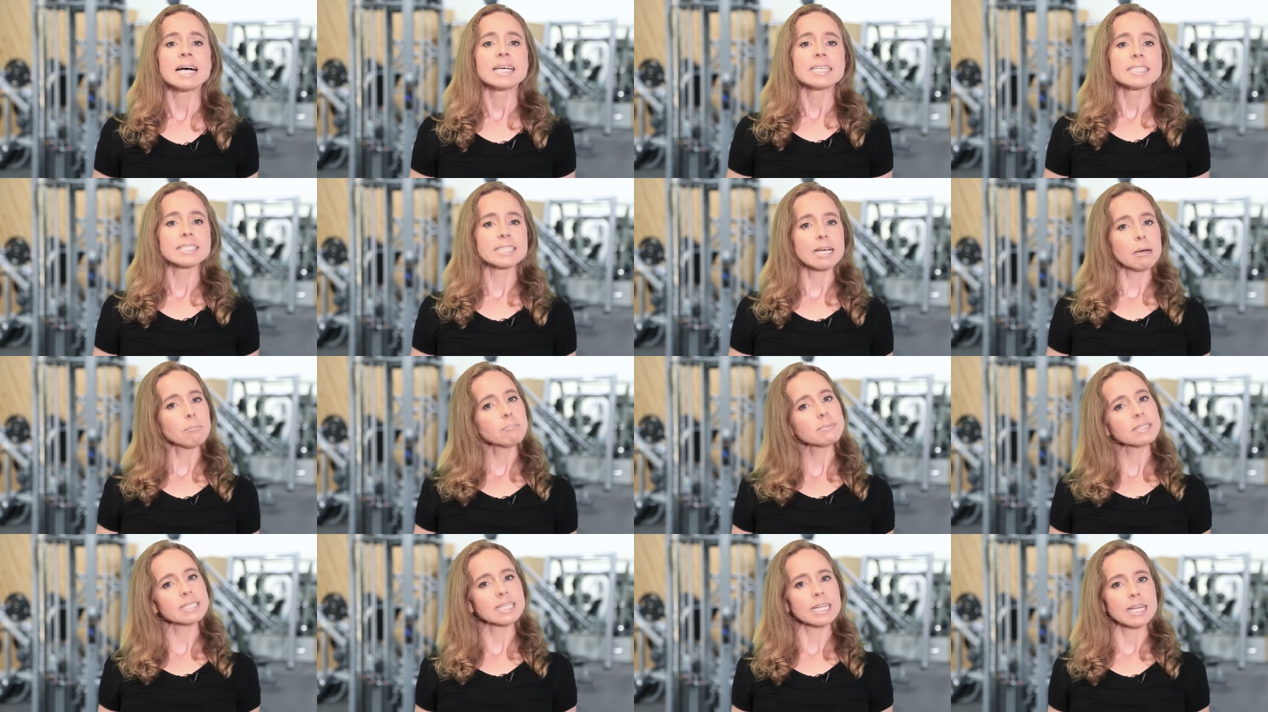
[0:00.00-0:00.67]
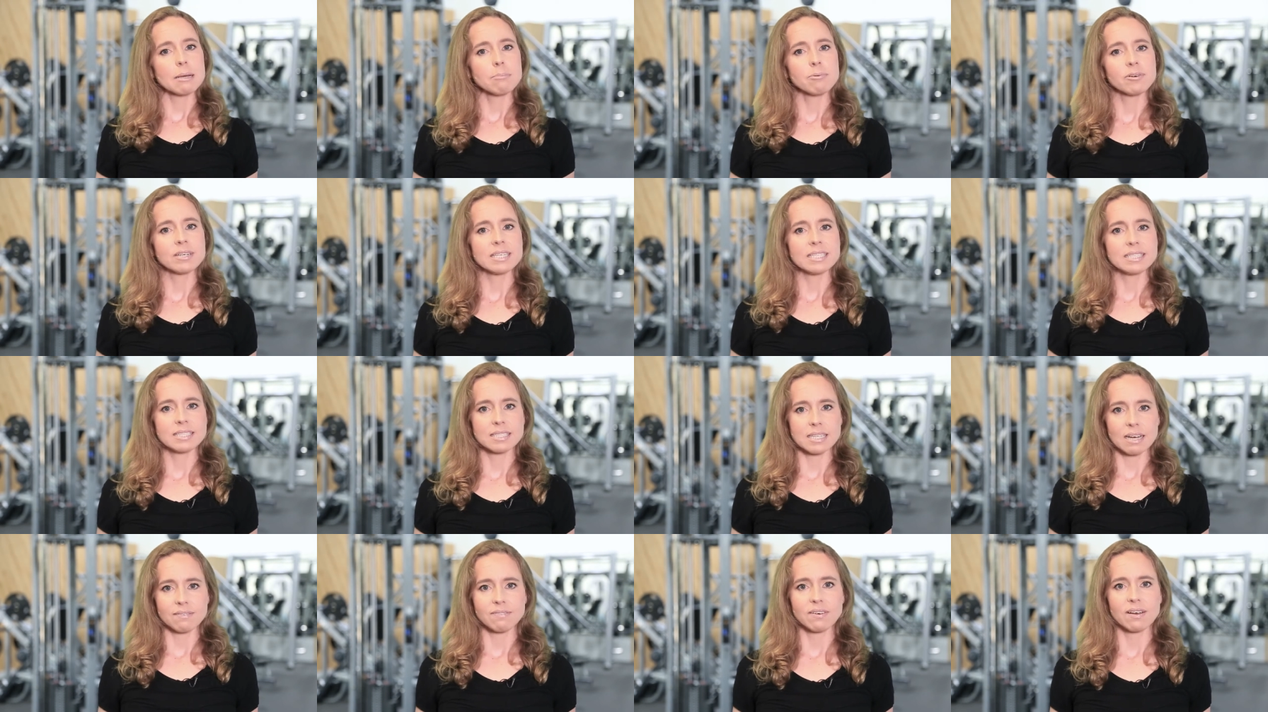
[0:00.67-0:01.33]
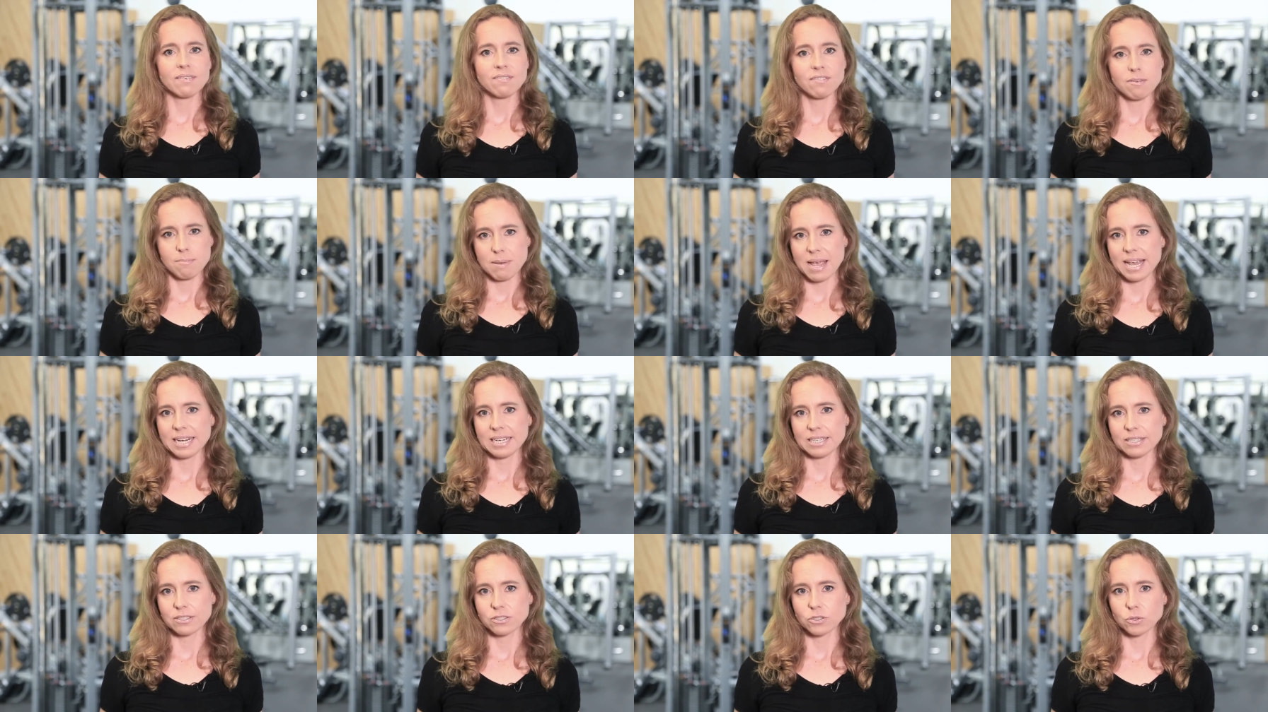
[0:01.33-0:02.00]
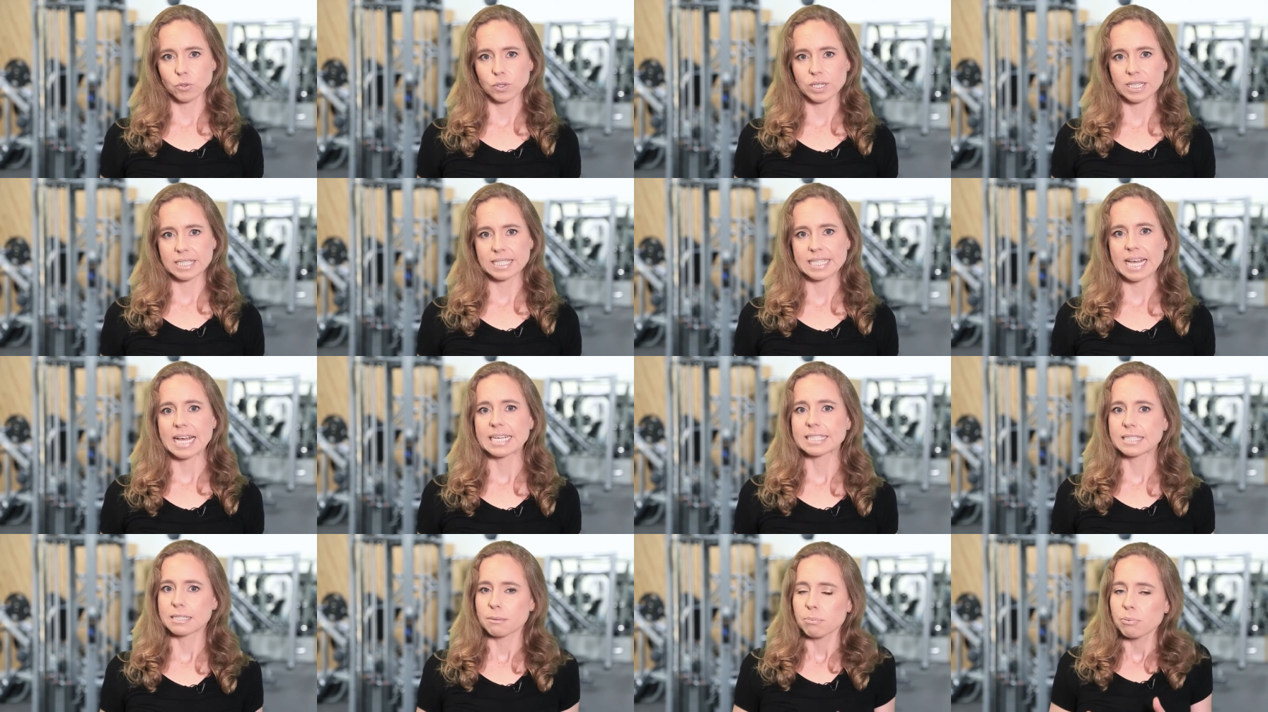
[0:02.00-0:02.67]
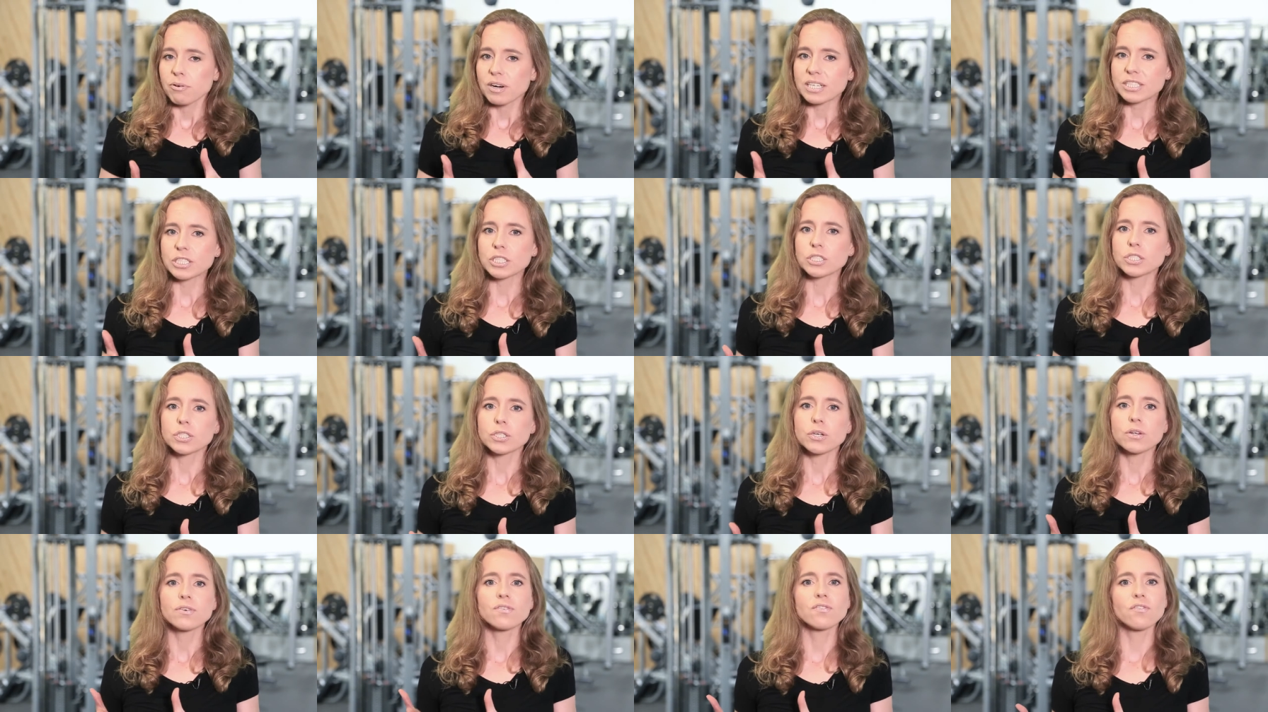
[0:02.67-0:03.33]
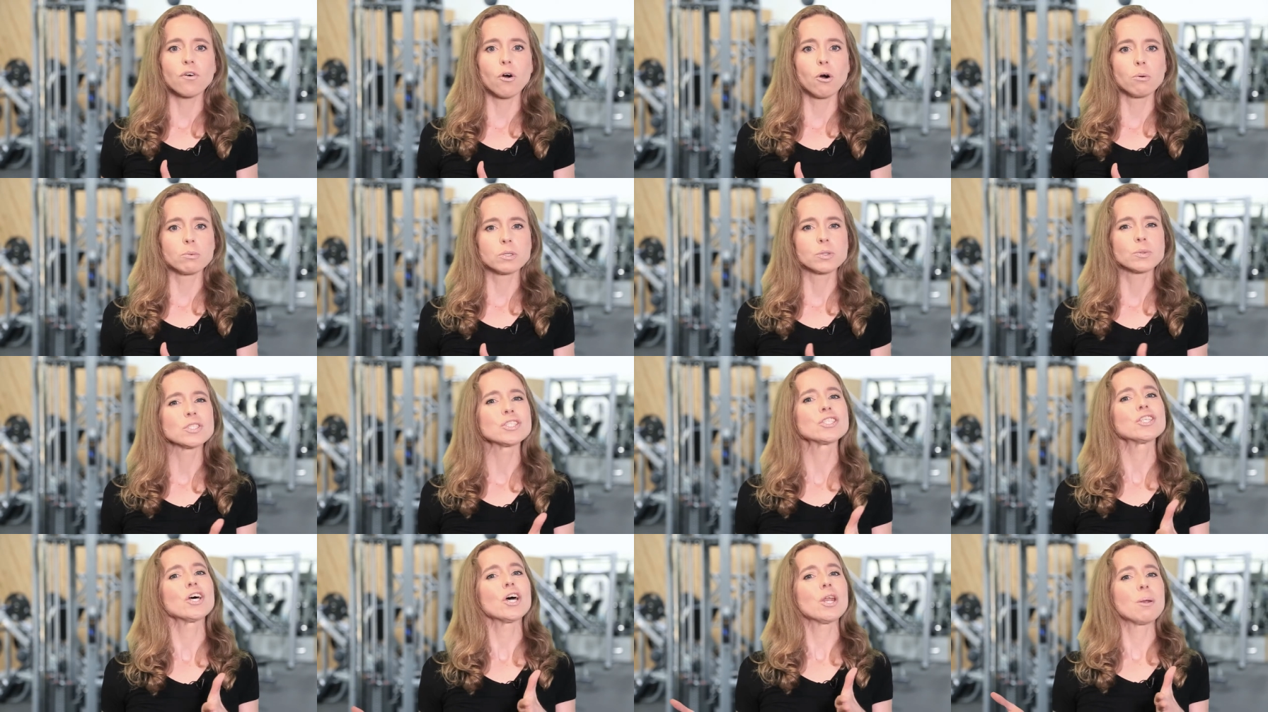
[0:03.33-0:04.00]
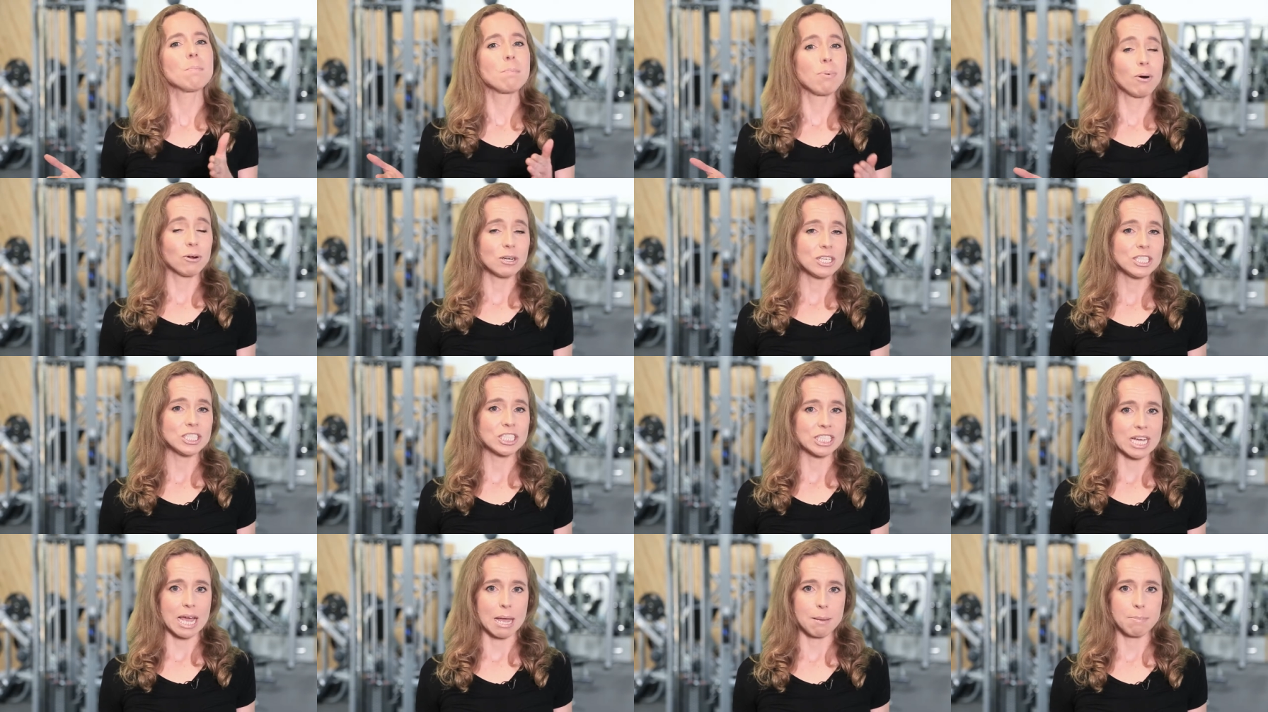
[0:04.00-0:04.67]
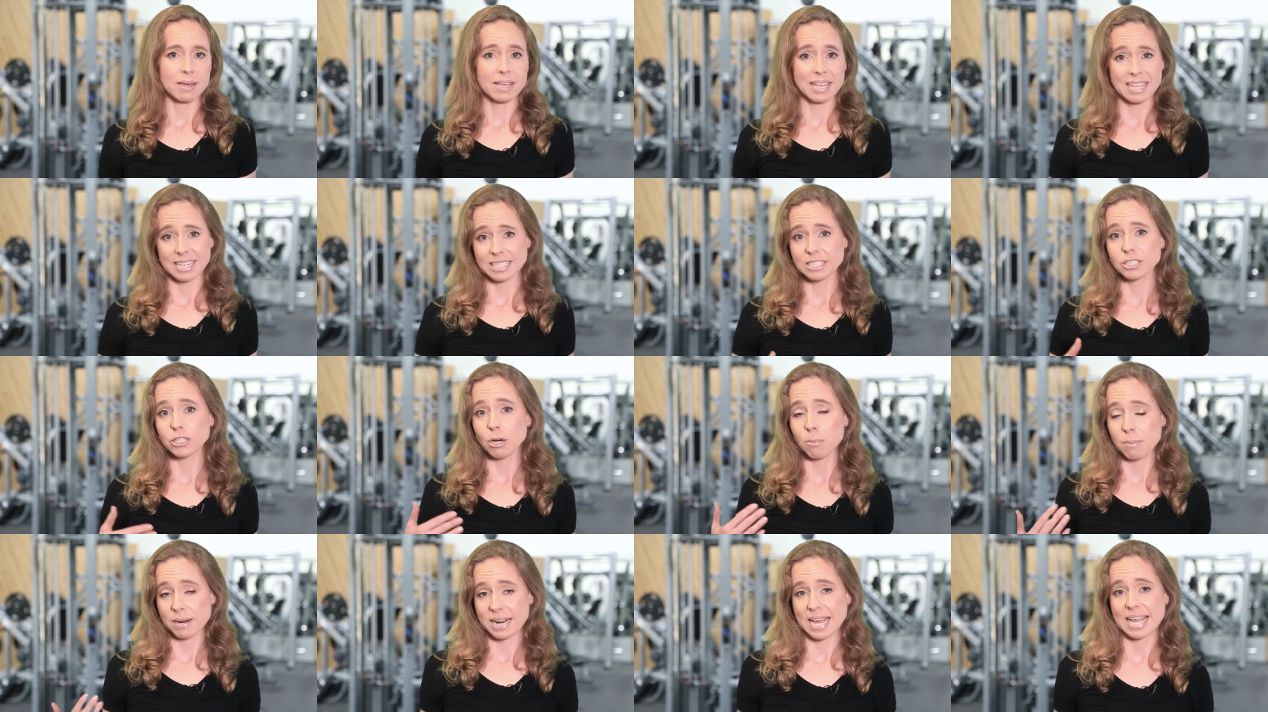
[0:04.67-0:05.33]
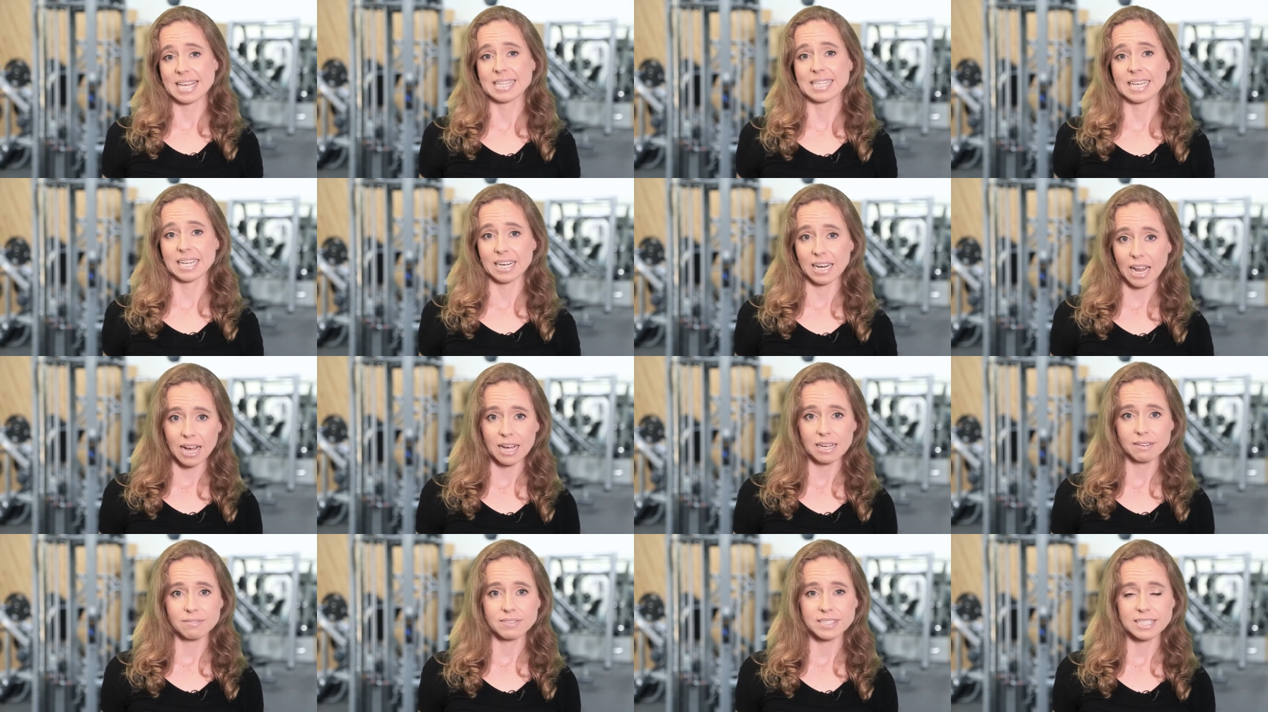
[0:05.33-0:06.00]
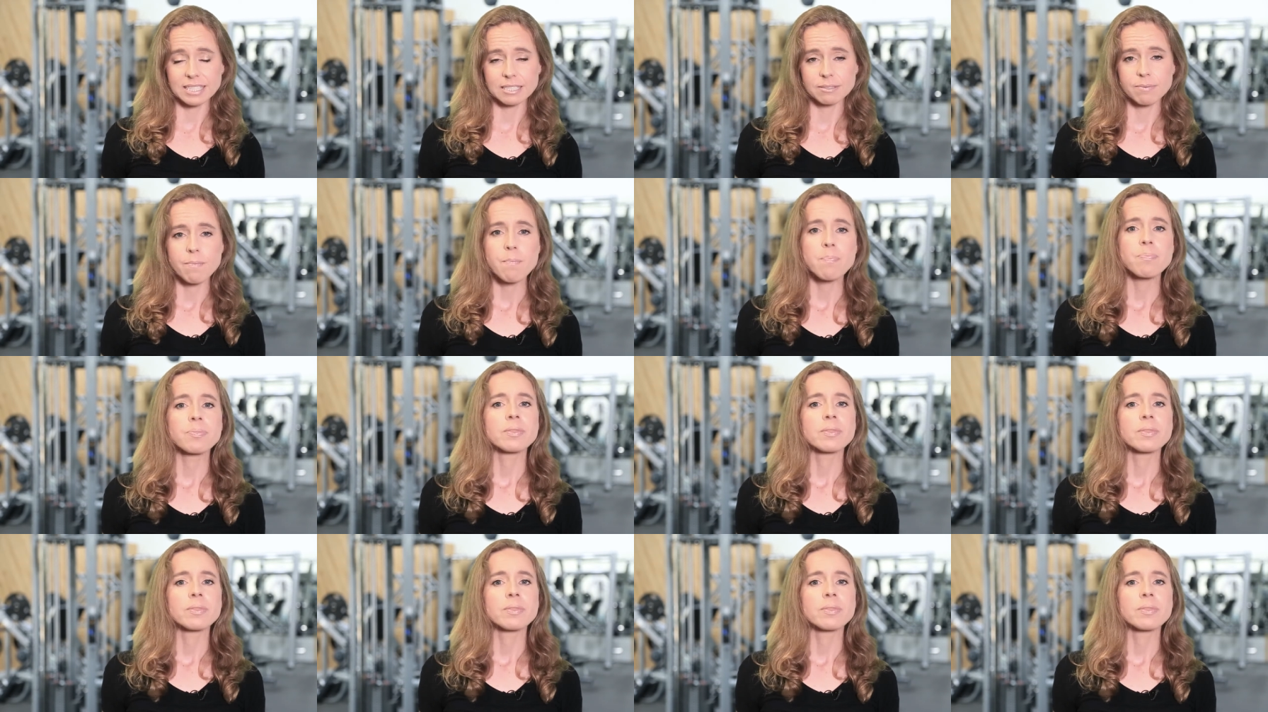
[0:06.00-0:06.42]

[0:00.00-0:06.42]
Some celebrities suffer from eating disorders as the pressure to conform to a certain body shape can dominate their lives.